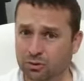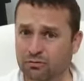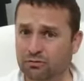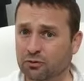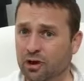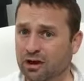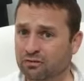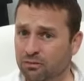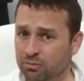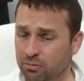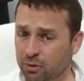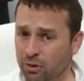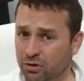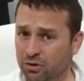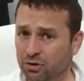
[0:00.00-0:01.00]
If you have an
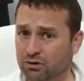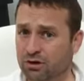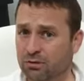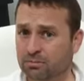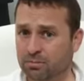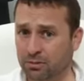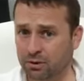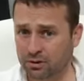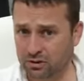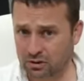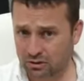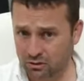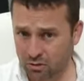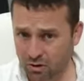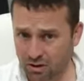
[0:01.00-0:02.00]
employer, the employer
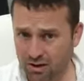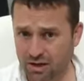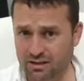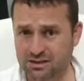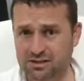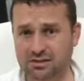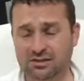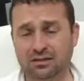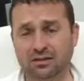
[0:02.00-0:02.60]
can call us.